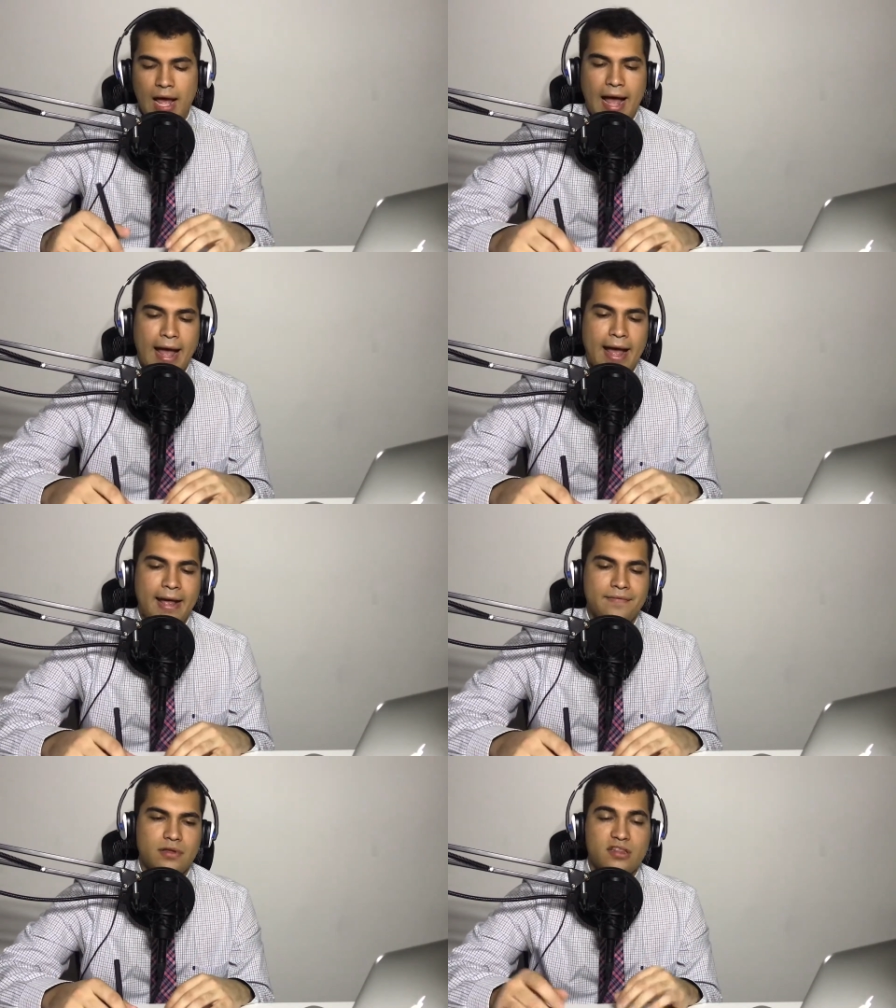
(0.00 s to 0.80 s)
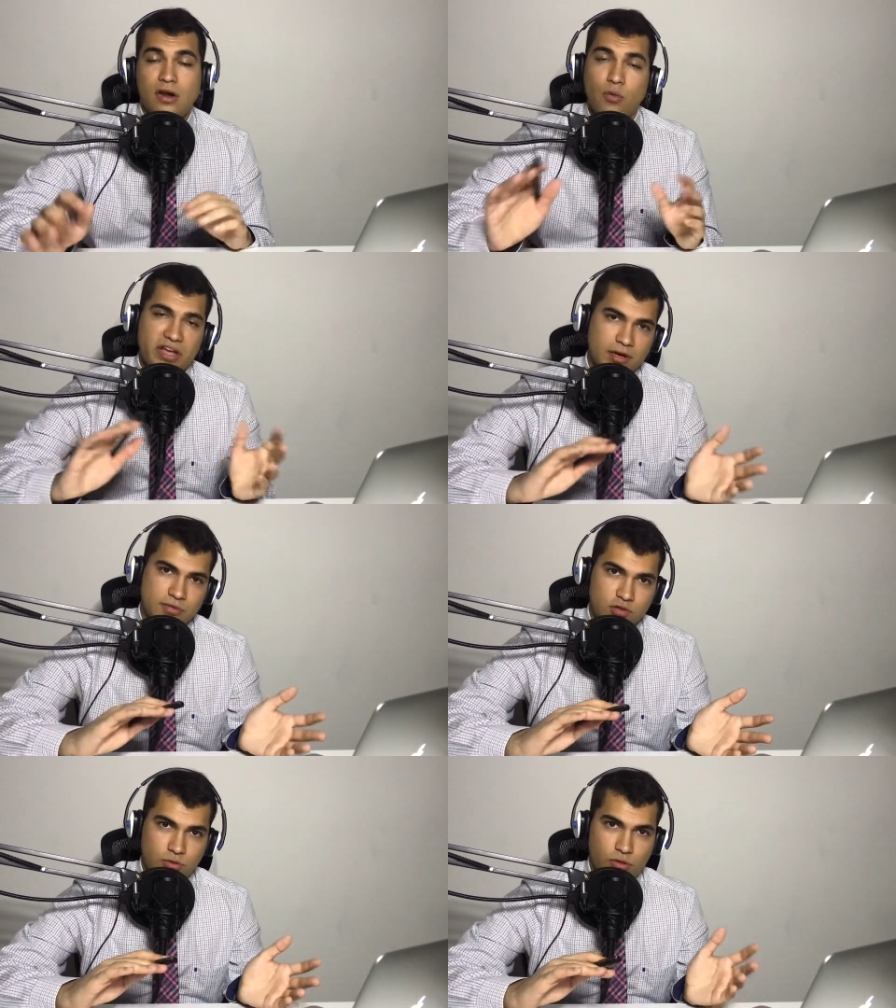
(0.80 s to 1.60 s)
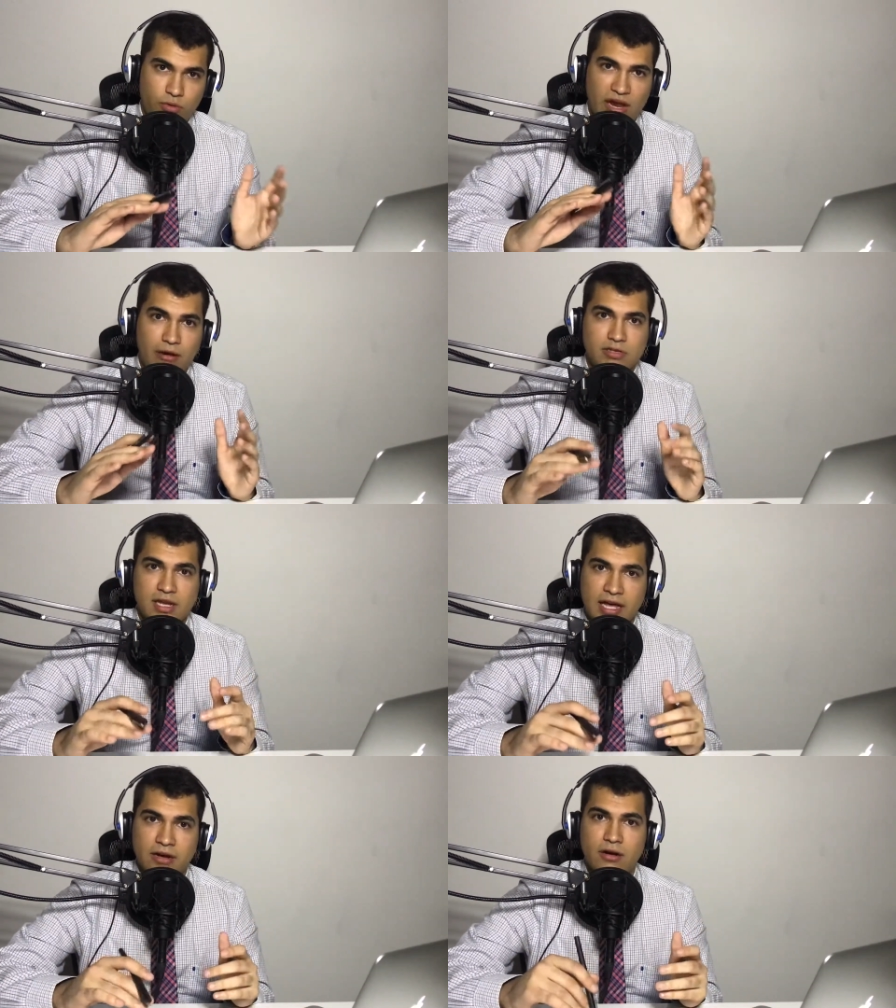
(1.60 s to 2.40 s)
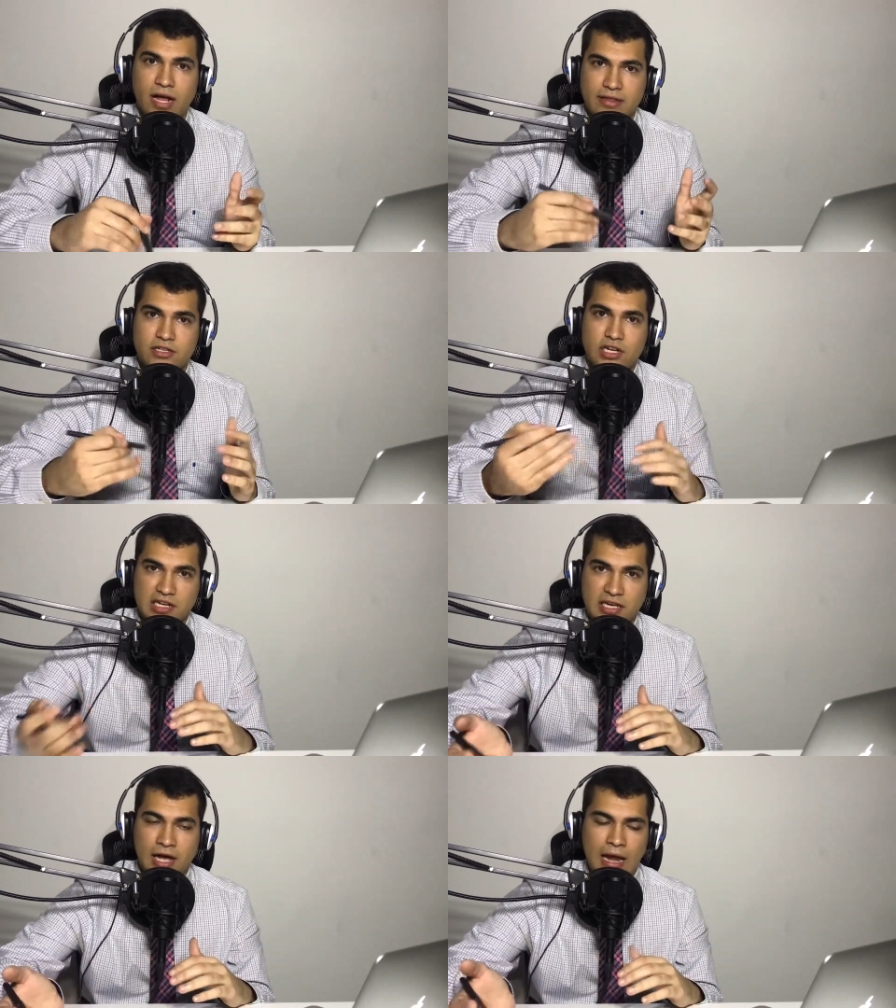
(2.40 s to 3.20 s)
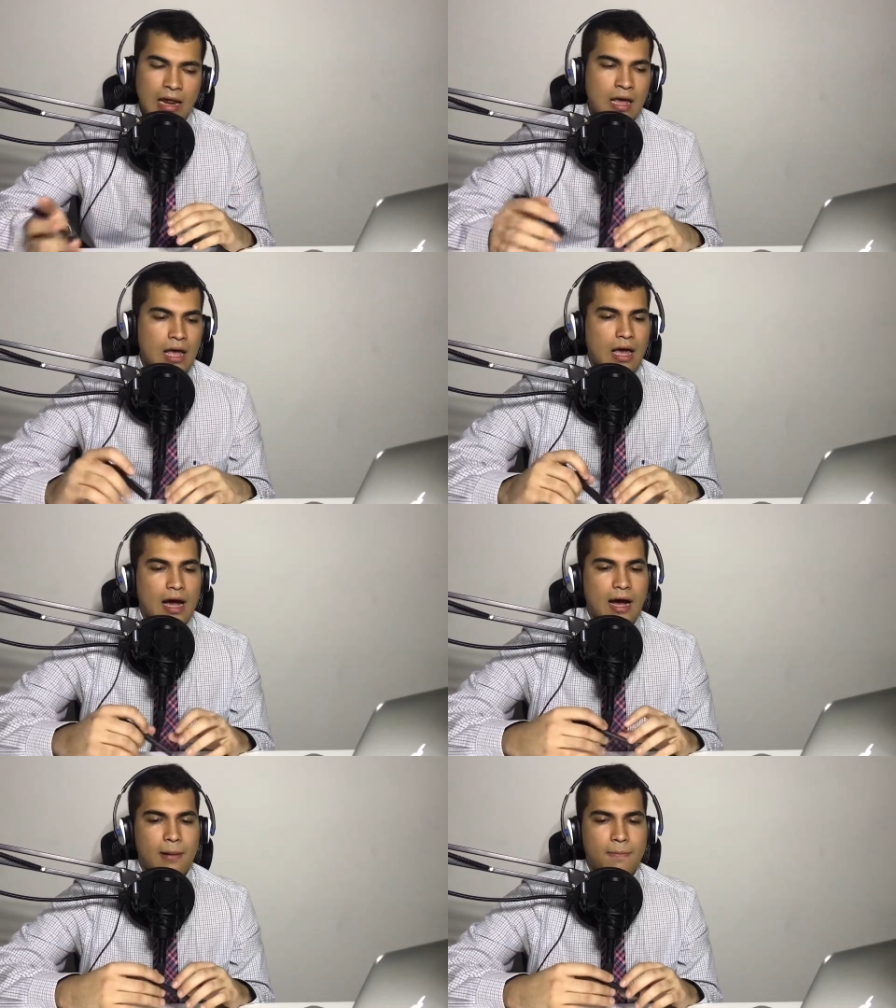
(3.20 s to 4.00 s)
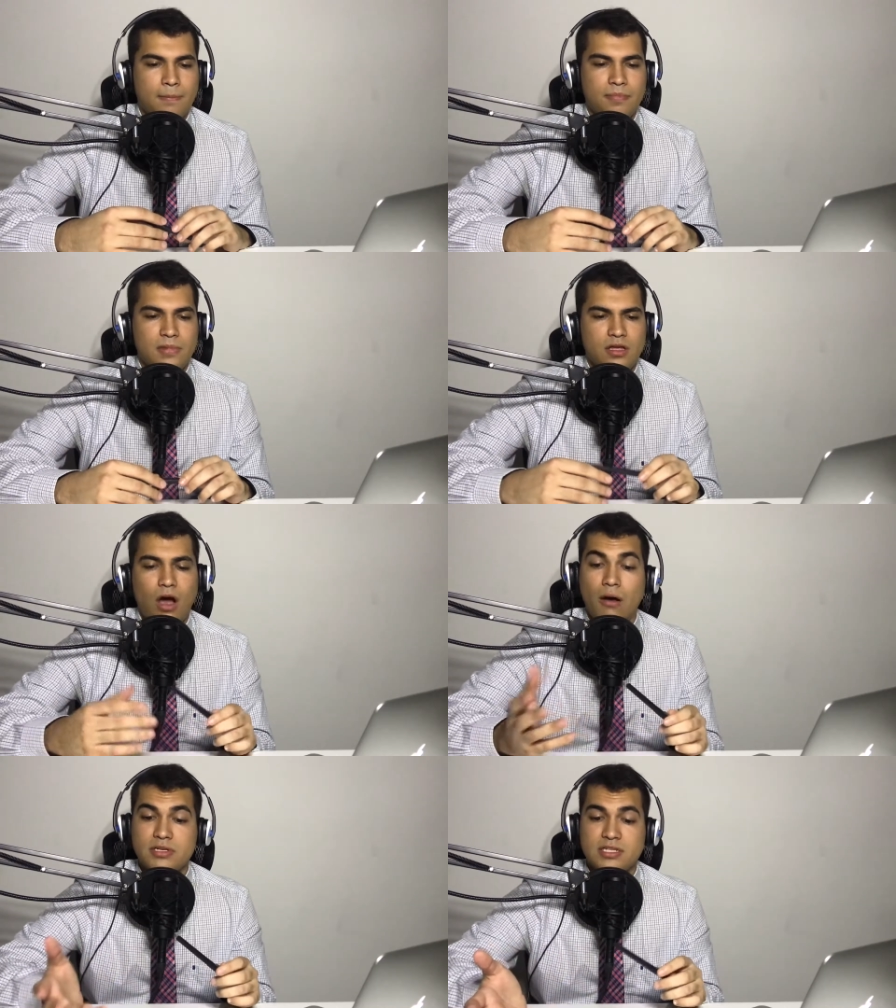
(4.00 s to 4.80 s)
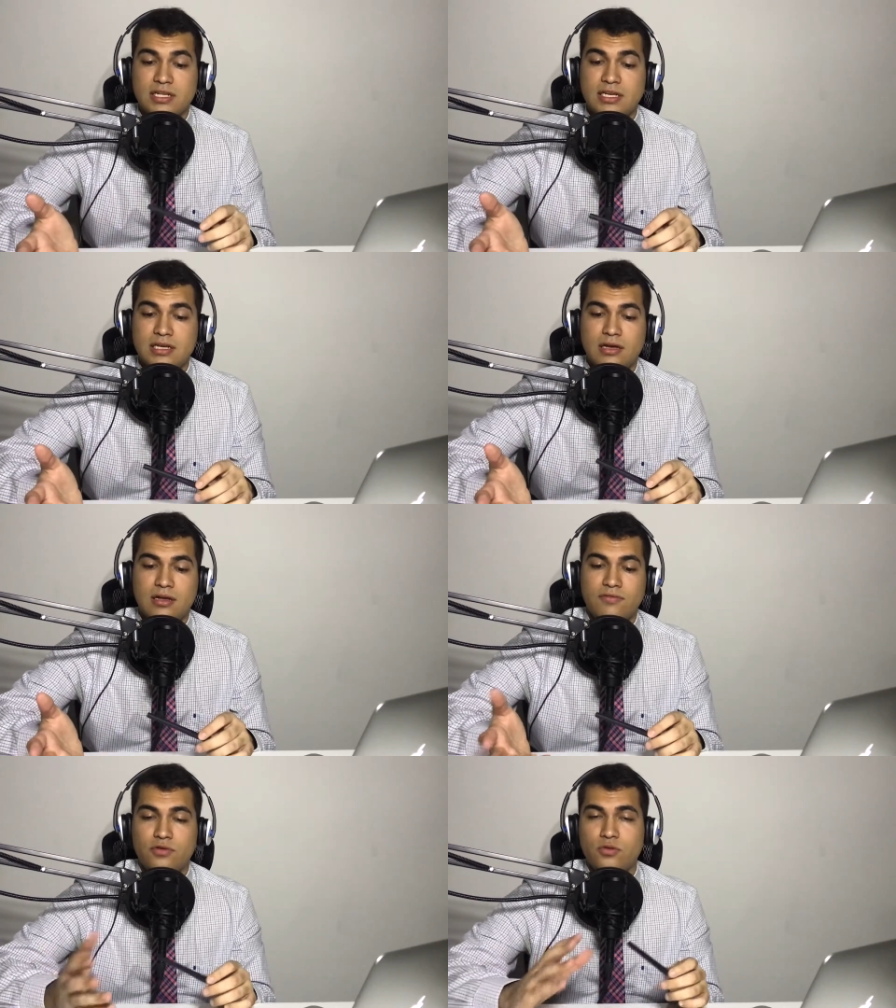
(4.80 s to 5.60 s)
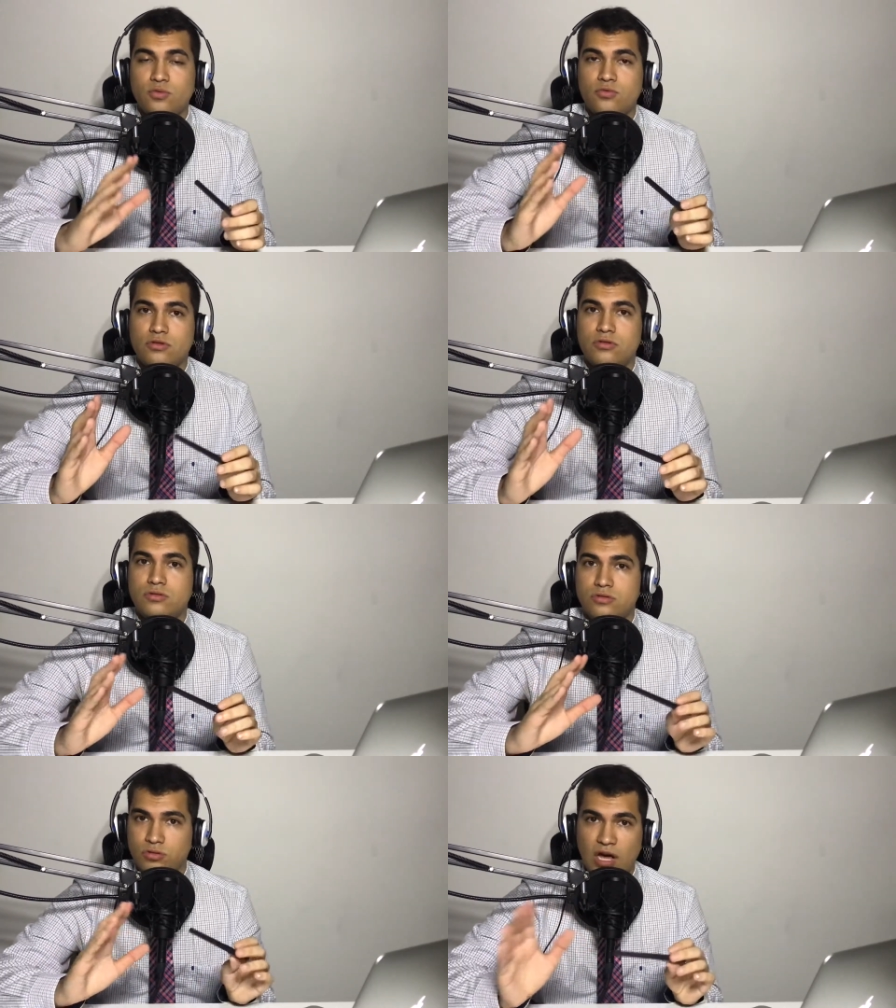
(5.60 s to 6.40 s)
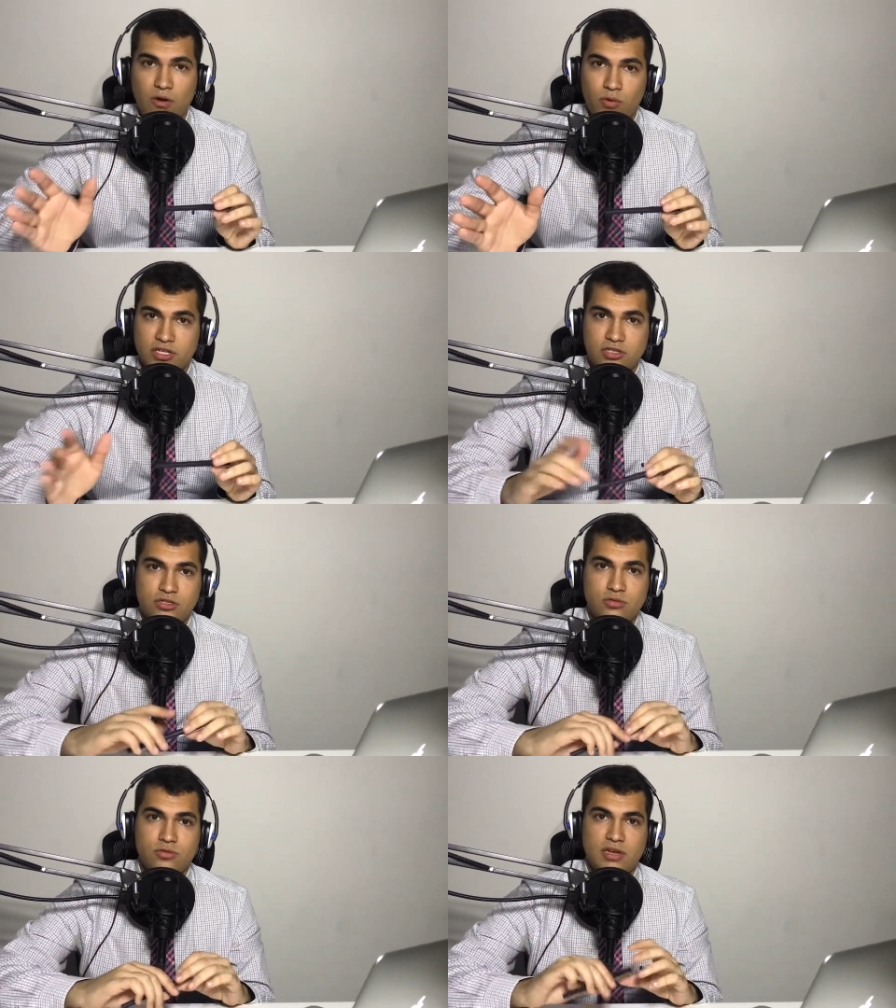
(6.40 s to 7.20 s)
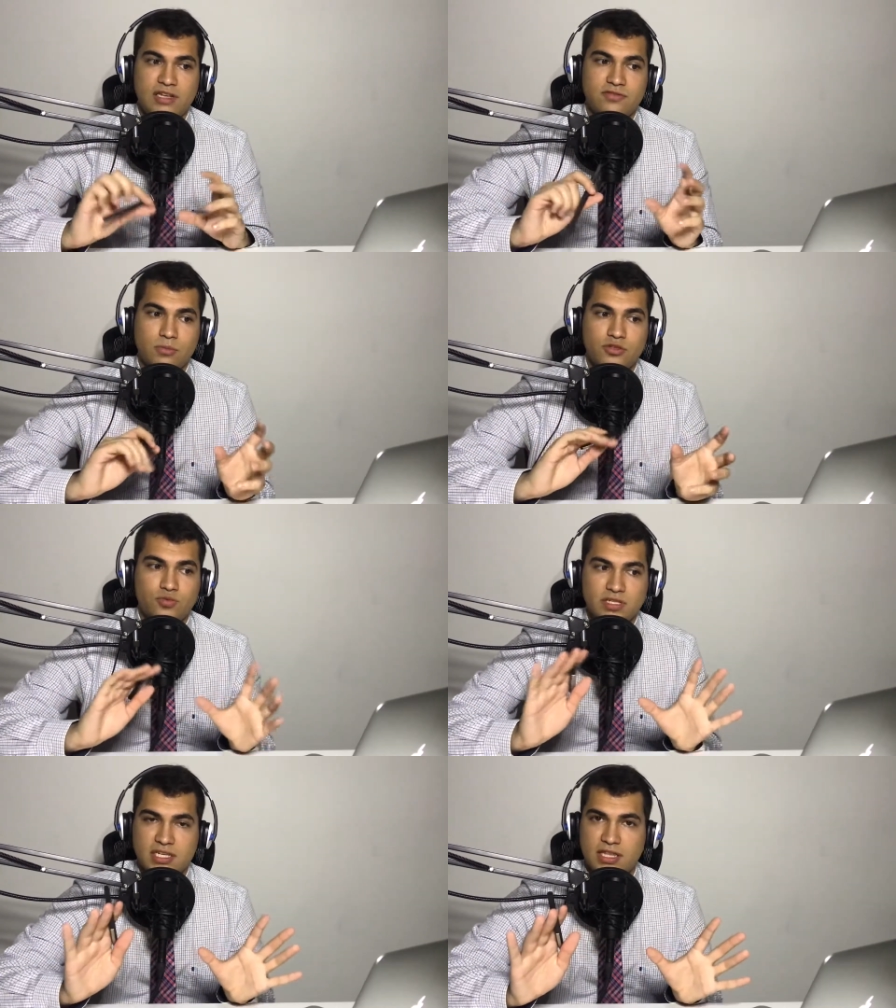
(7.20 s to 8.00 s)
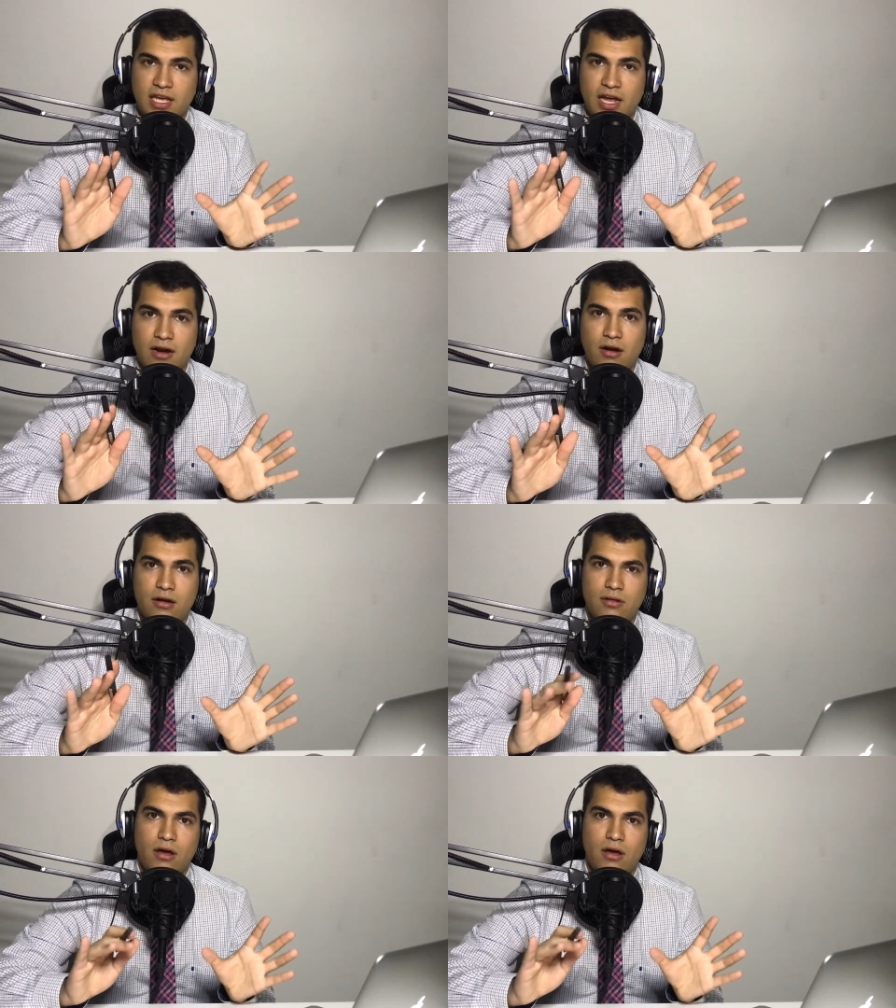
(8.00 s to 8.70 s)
And then I'll wake up 2-3 hours later and then check again. Obviously, if you do not wish to leave so much risk in the air,